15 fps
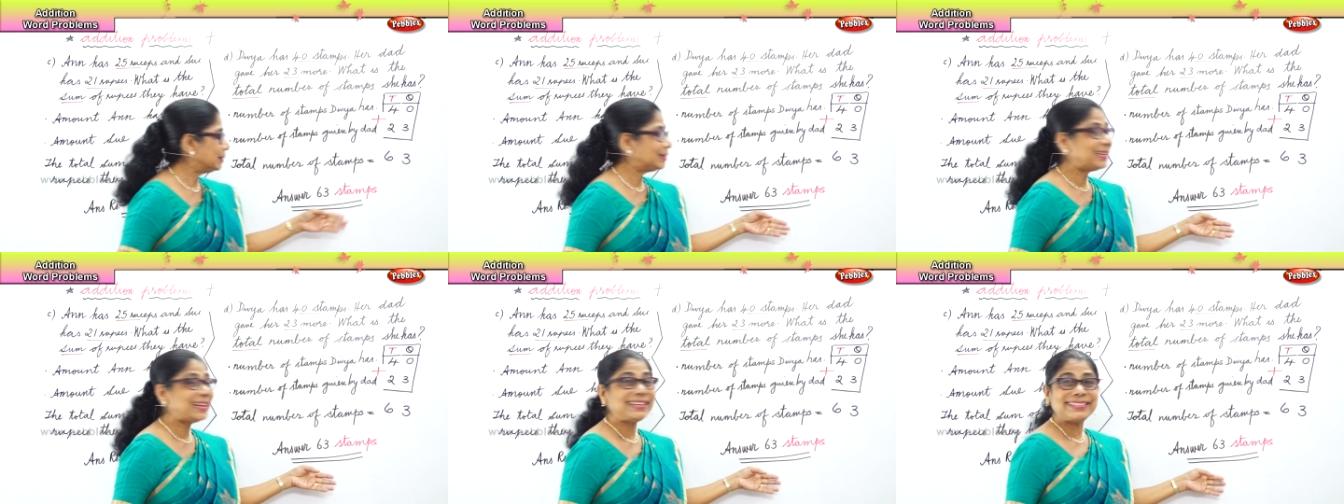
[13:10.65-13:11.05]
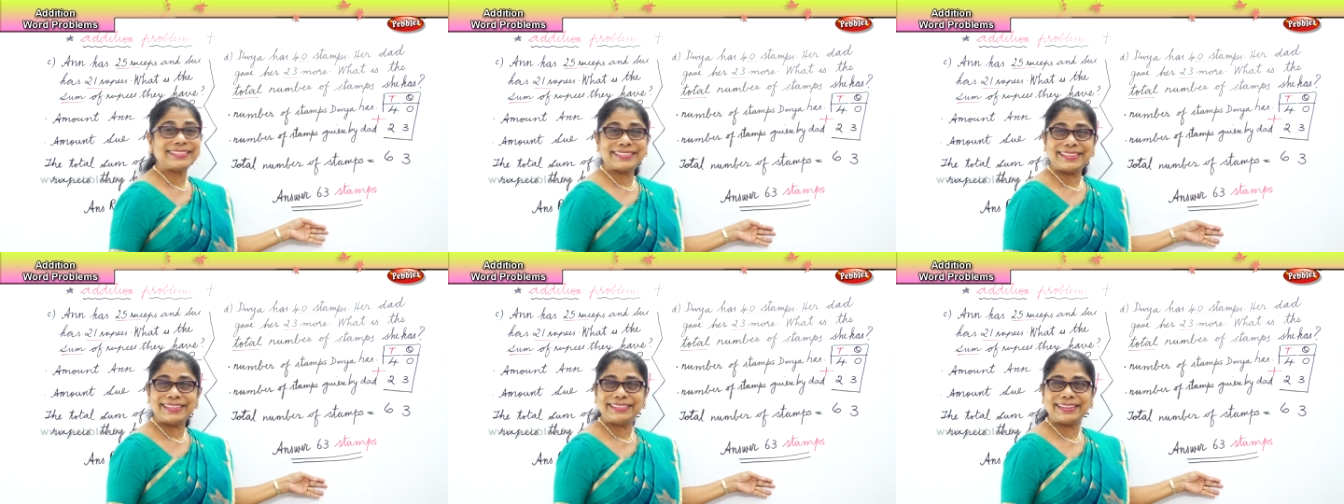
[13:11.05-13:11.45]

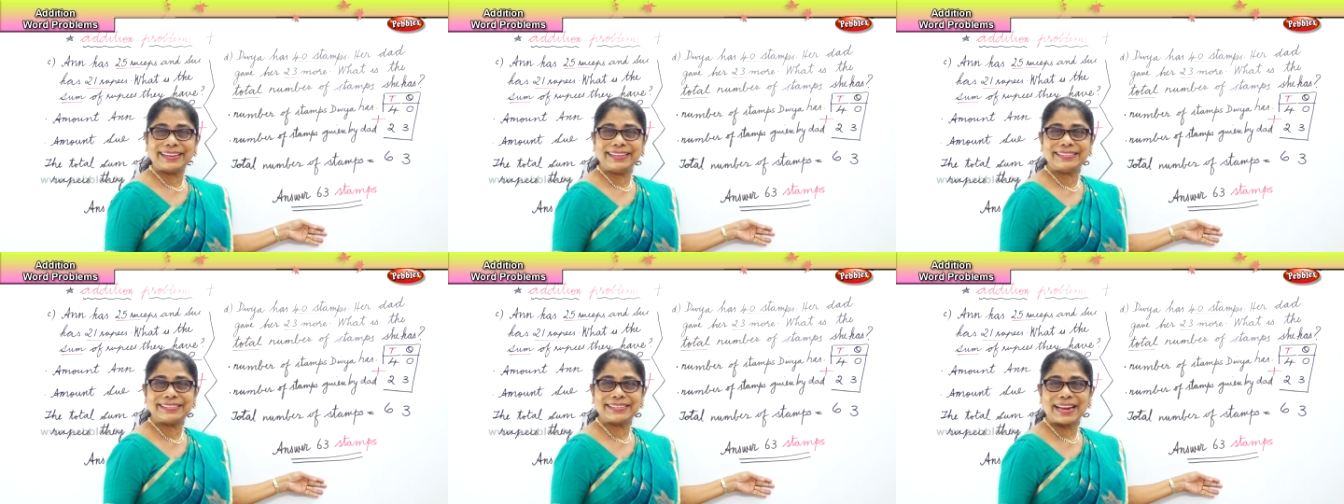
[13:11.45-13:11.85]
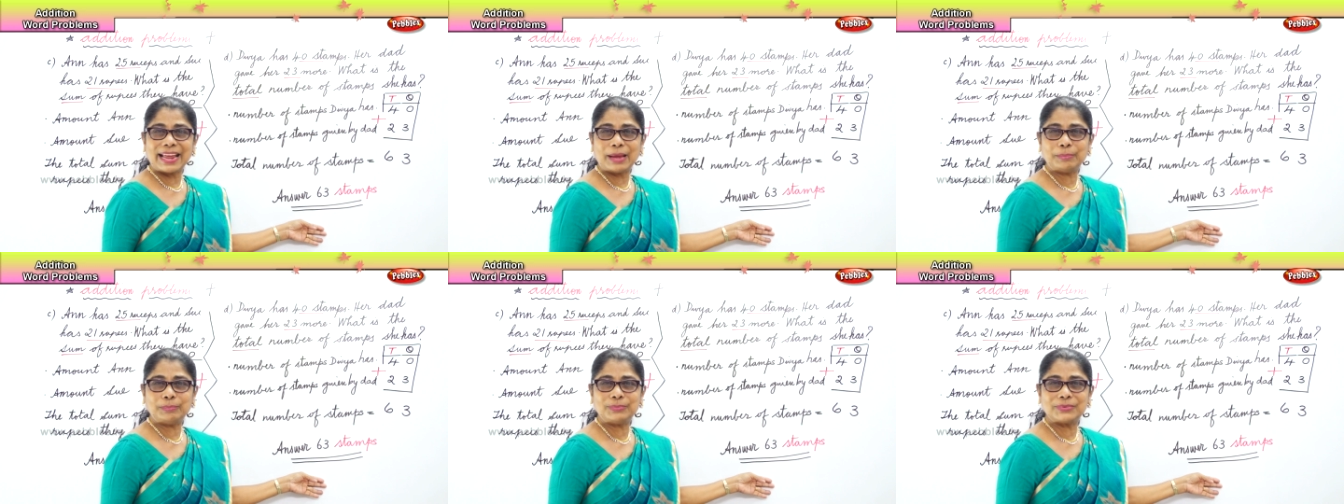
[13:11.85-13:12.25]
63
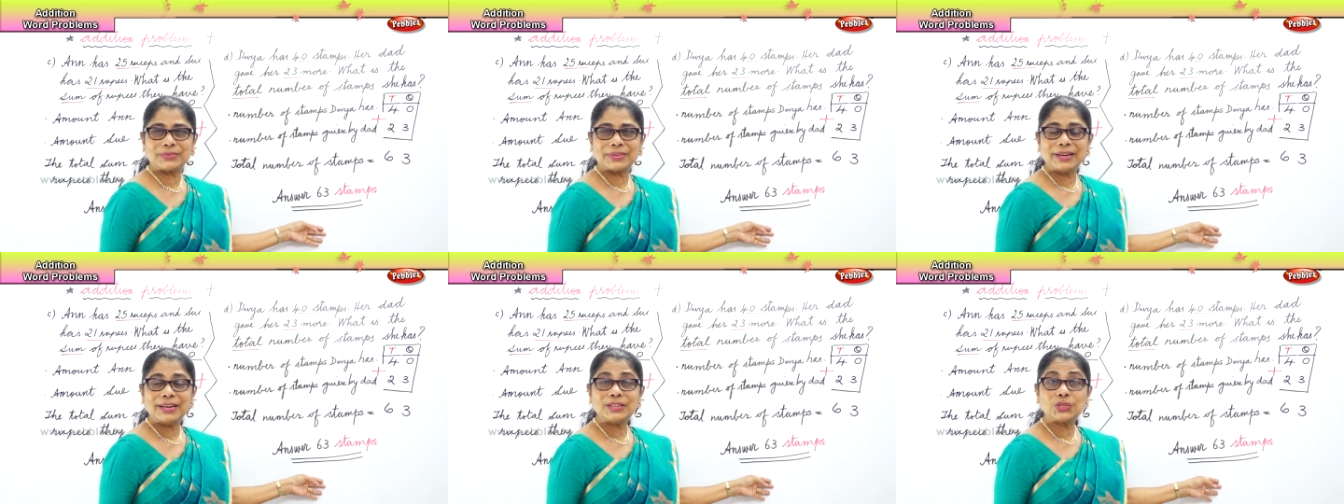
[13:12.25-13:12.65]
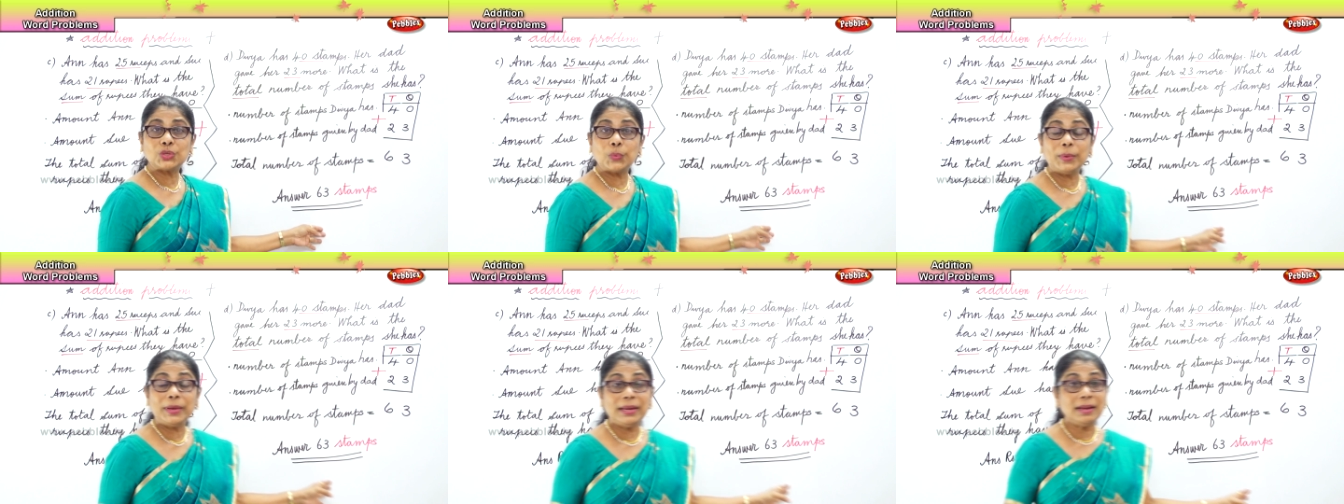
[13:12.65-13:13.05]
stamps.
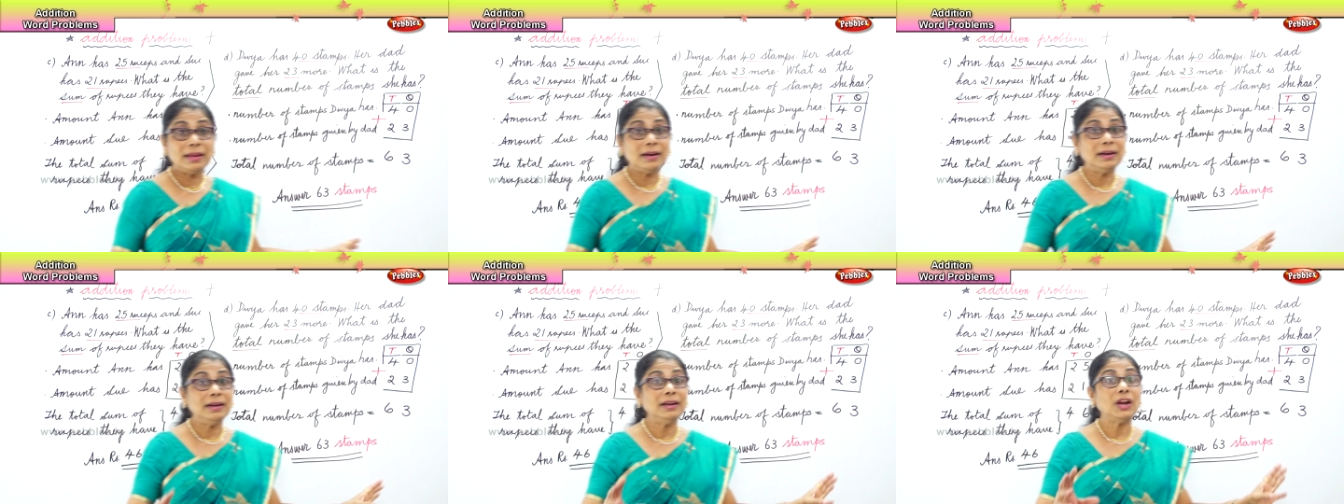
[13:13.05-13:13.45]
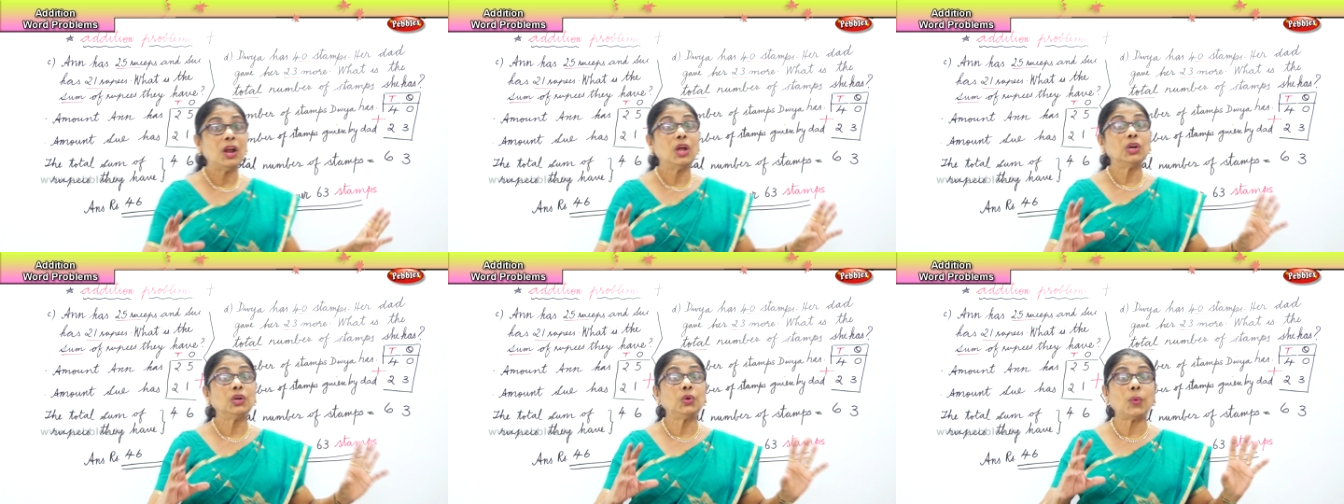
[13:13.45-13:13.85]
So we learned
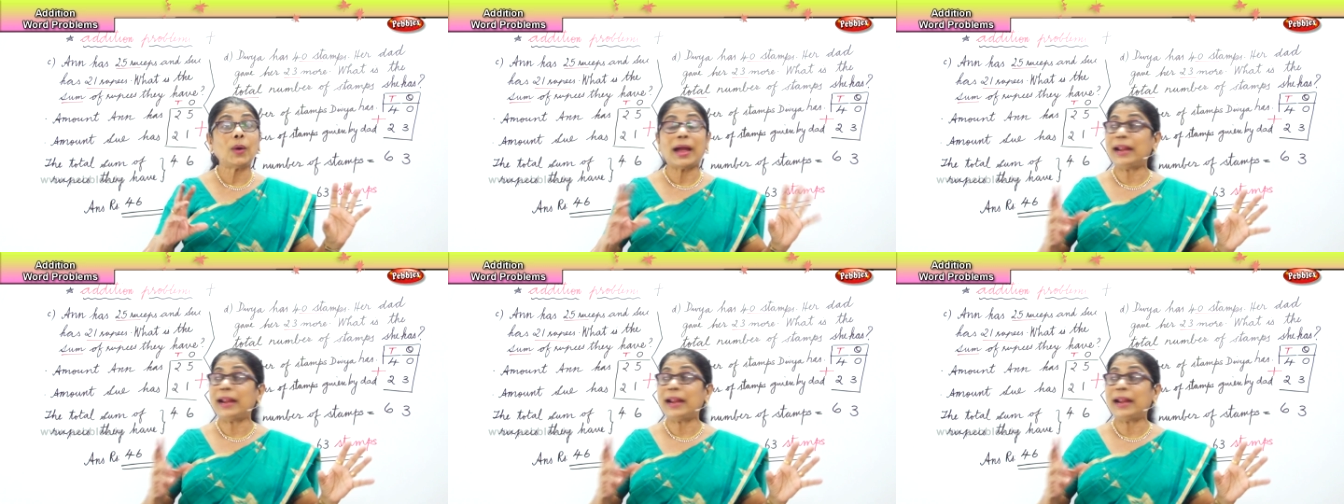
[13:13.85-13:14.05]
to